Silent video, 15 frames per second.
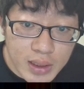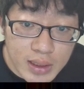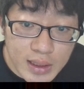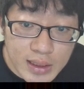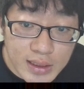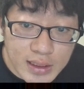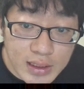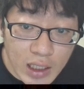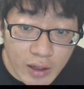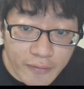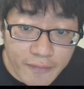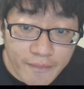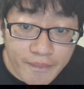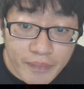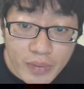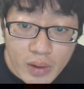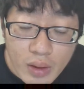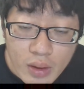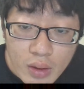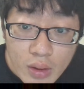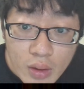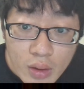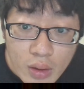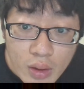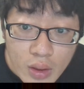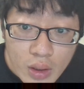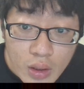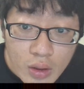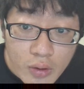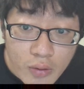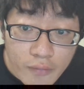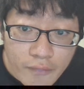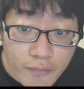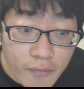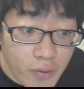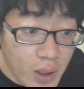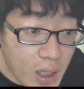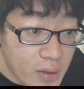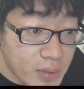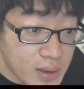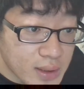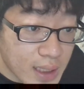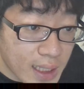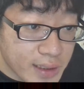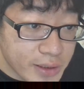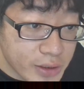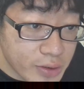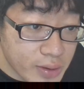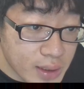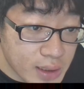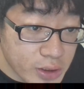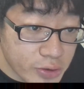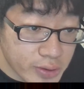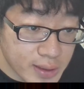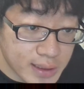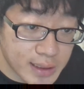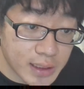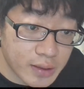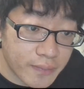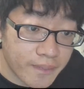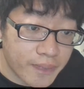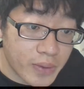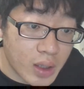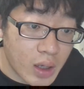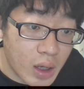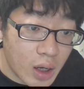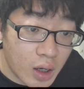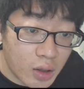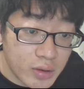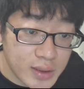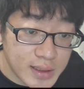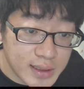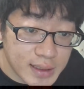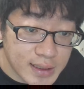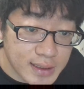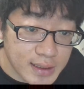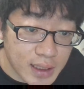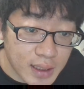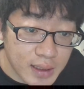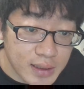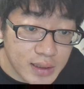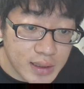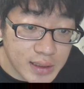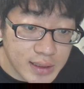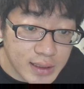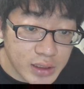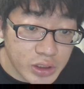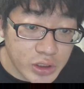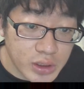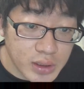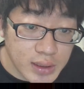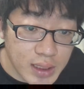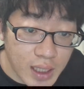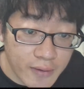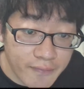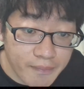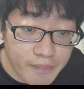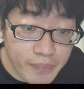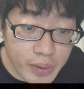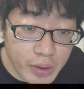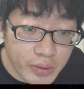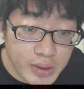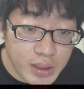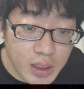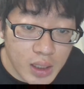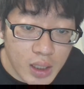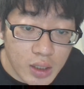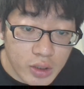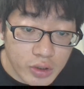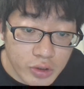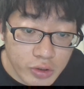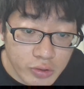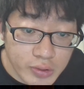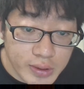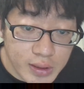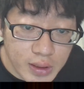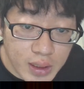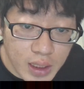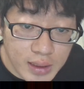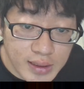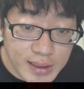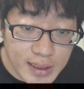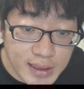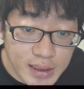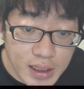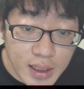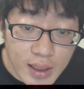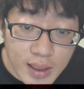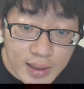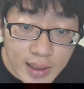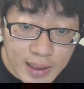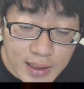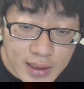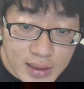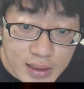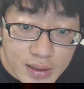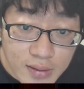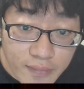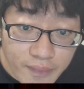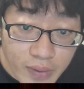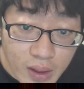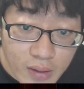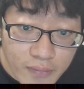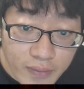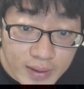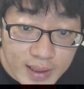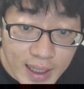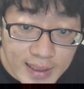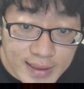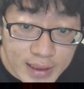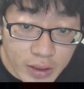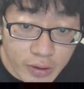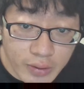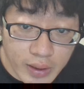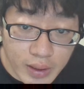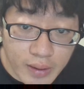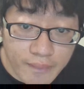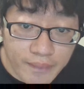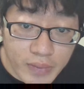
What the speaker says: this stuff. For them, it's actually interesting. All these design decisions have built user content that is fantastically